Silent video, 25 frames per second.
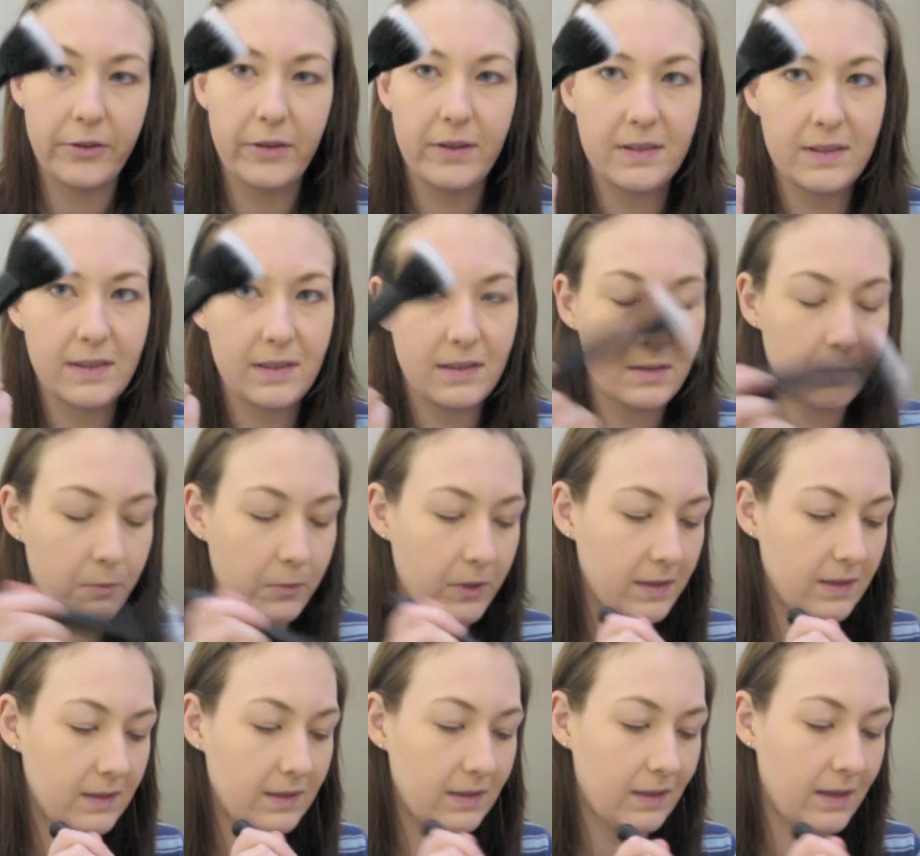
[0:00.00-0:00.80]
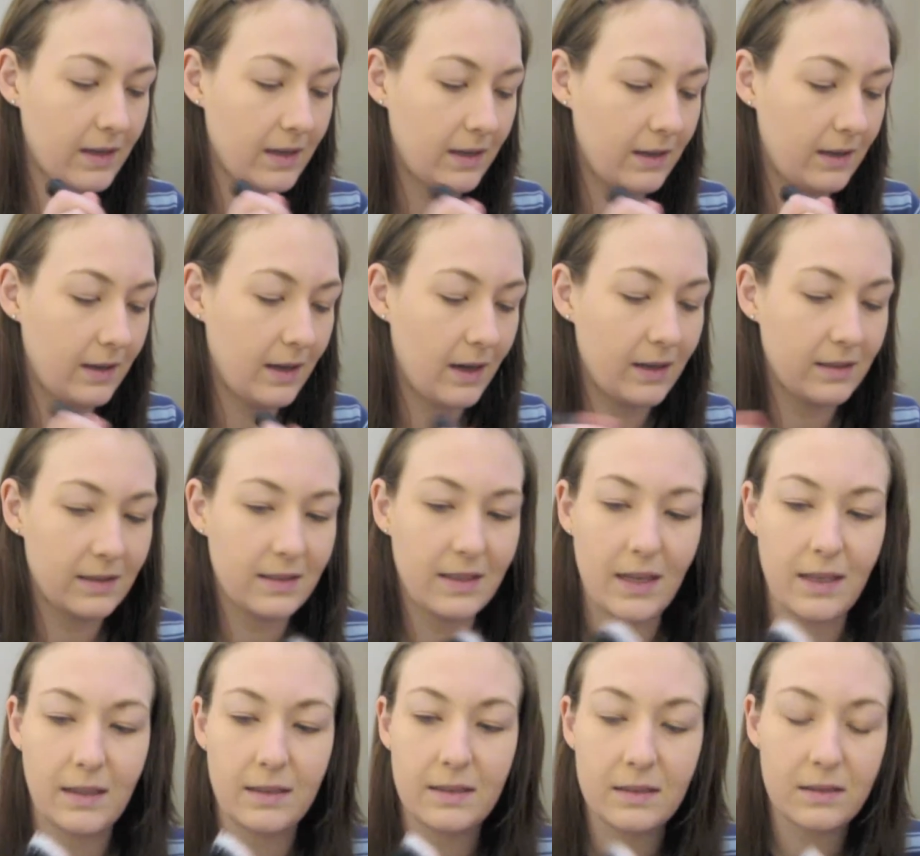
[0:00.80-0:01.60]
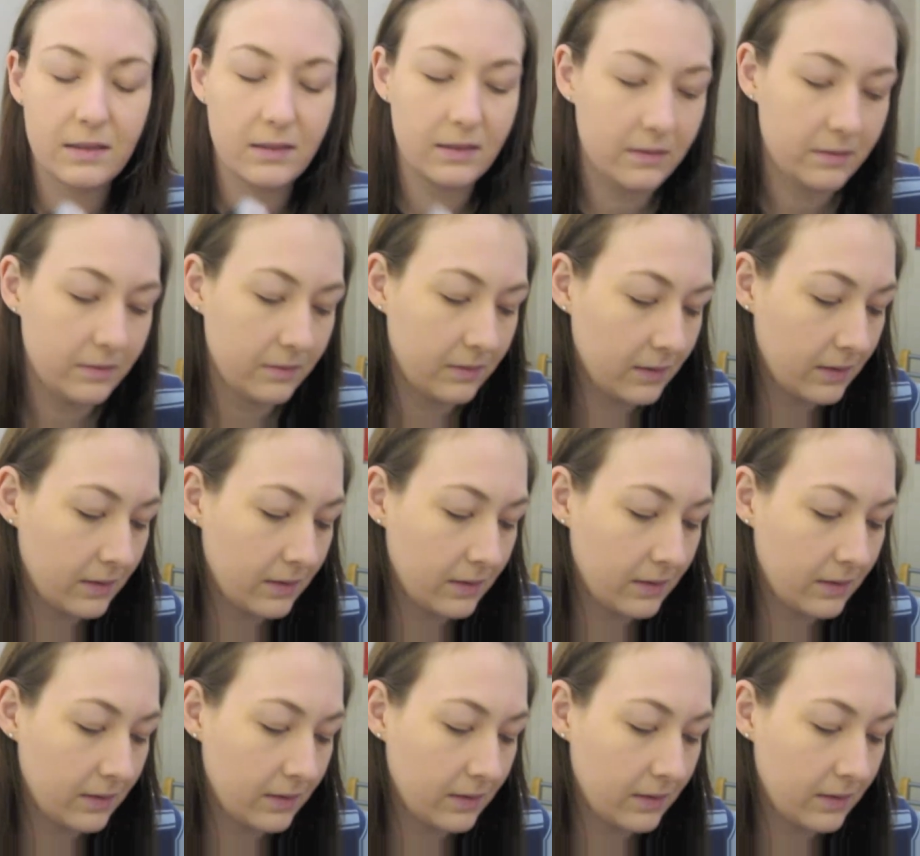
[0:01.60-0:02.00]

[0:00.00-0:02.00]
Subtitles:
this is once again an Artiste